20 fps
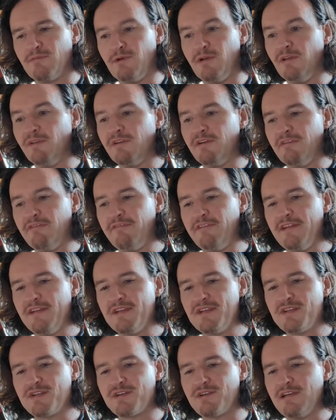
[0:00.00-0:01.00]
walnut
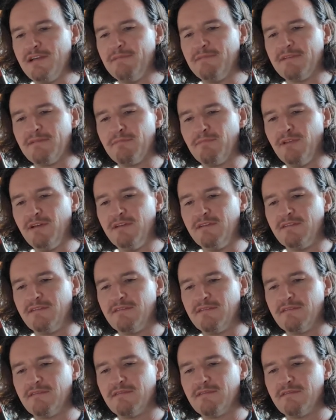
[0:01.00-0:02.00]
face striped in blood,
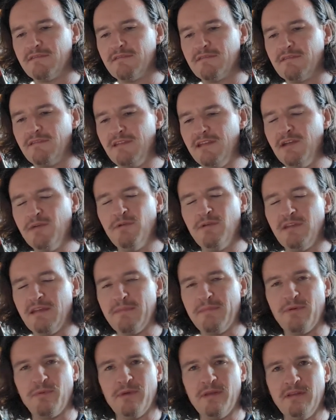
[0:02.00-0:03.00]

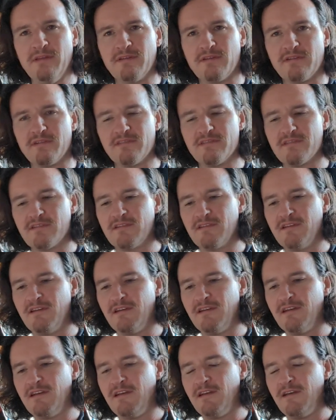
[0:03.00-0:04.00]
equally bewildered.
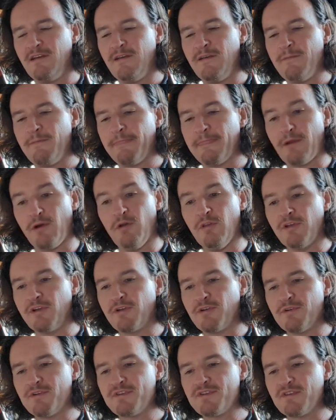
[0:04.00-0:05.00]
All
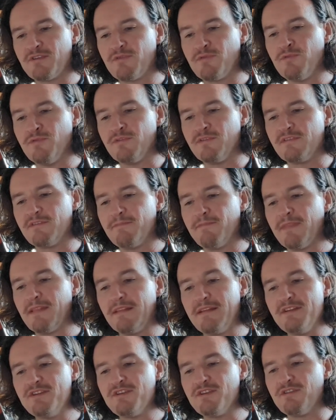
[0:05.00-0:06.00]
across the road,
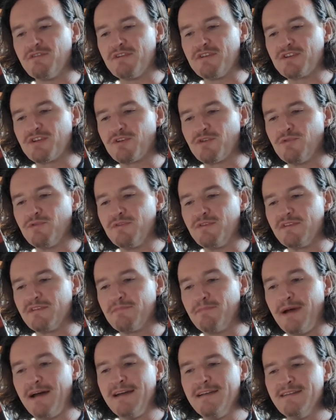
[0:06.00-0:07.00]
legionaries groaned,
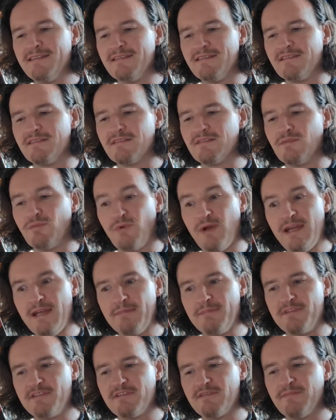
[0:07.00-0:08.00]
panted,
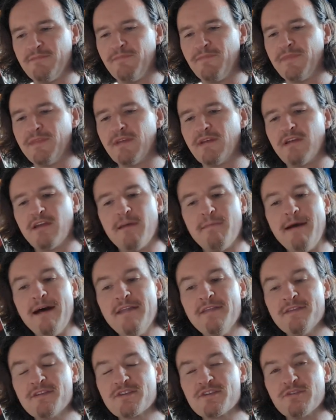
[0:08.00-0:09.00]
wept.
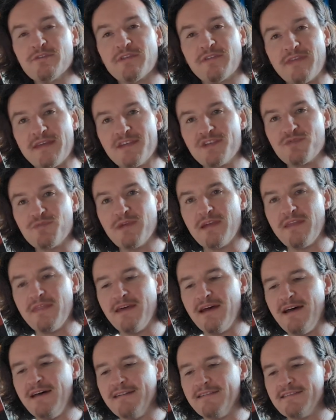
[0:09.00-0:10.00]
Commanders looked this way
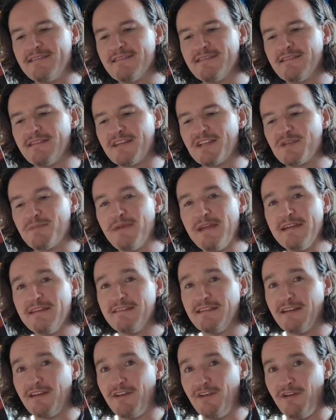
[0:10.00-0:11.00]
and that,
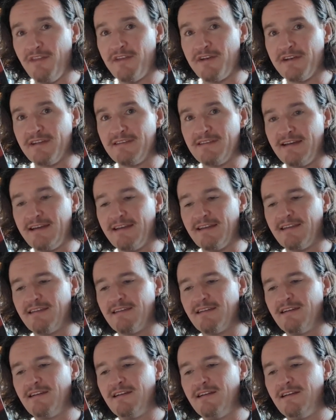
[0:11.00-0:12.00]
expecting another attack.
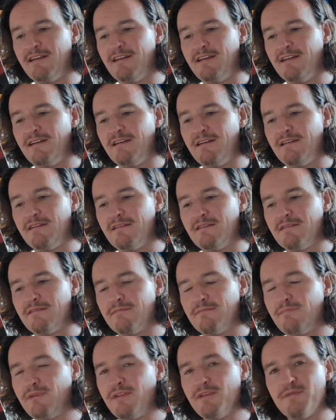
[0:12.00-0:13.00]

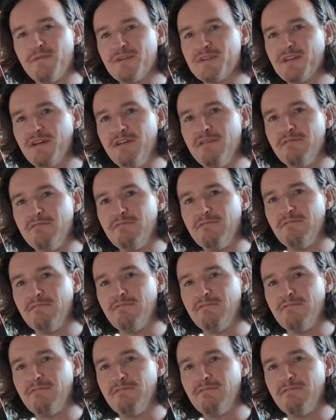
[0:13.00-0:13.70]
But there was none.